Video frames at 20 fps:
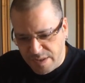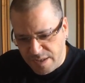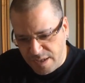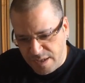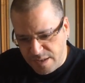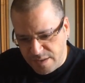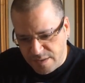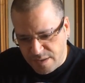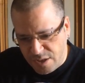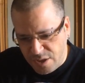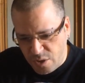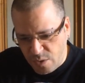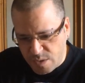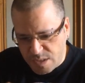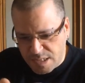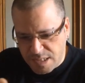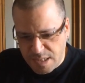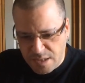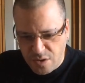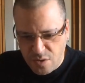The
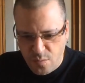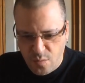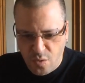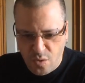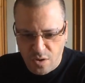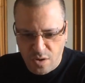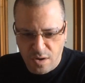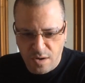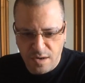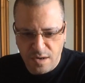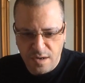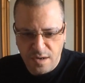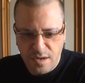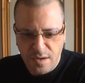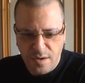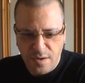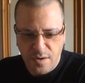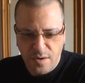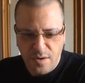nose is a little more